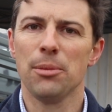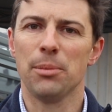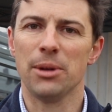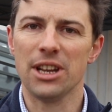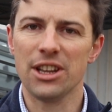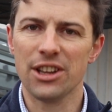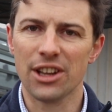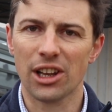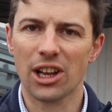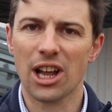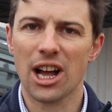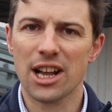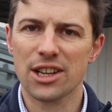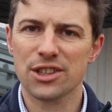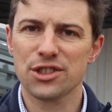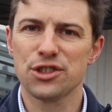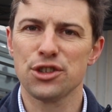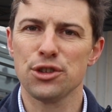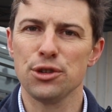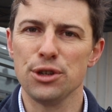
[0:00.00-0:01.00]
but in the
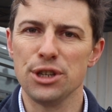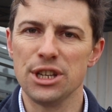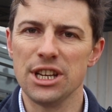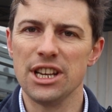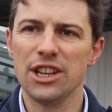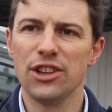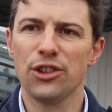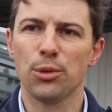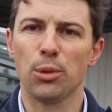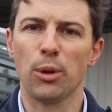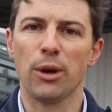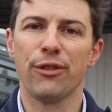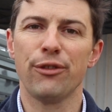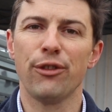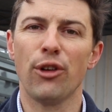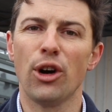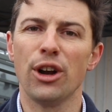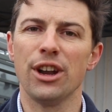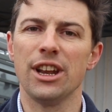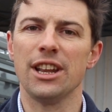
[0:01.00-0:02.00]
last 2 years, we're
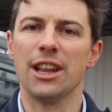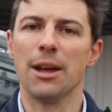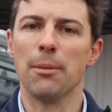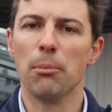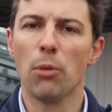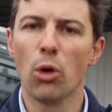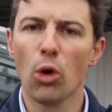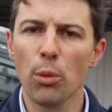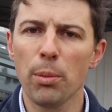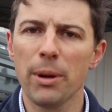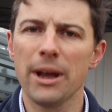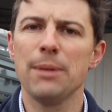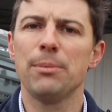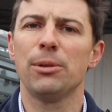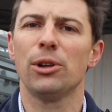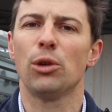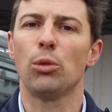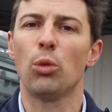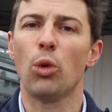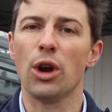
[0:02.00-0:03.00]
finding that more
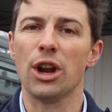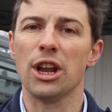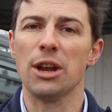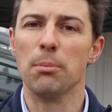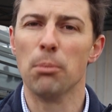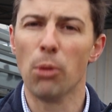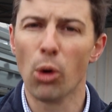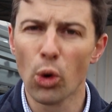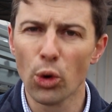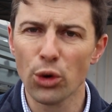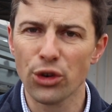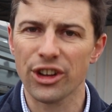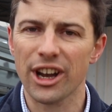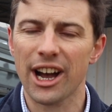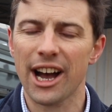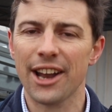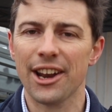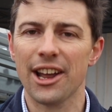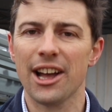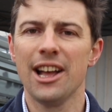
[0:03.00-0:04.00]
people are wanting more
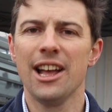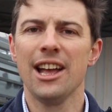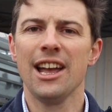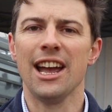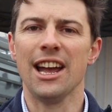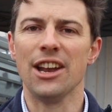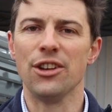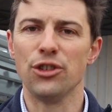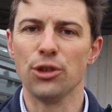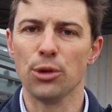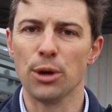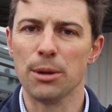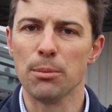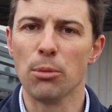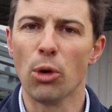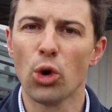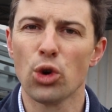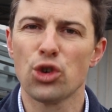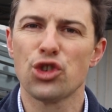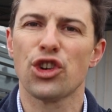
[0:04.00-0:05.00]
data and doing
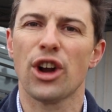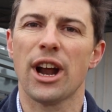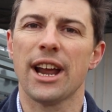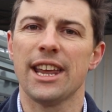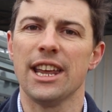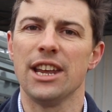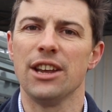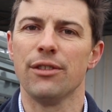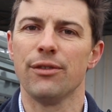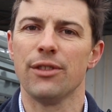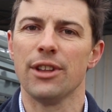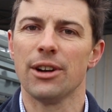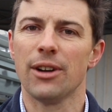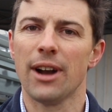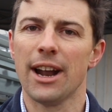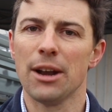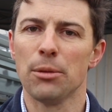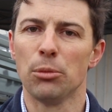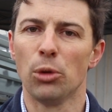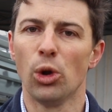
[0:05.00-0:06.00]
more tracking of
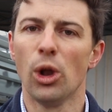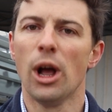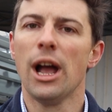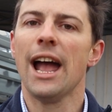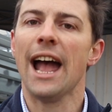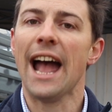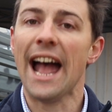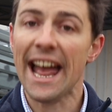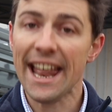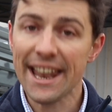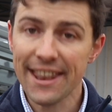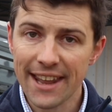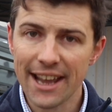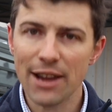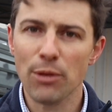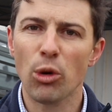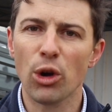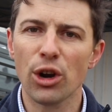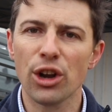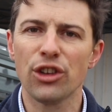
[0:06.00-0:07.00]
their animal, and
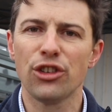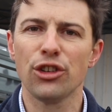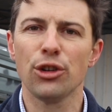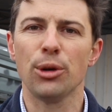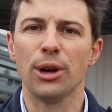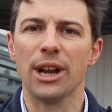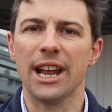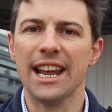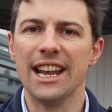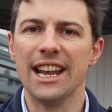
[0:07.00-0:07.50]
they want to do it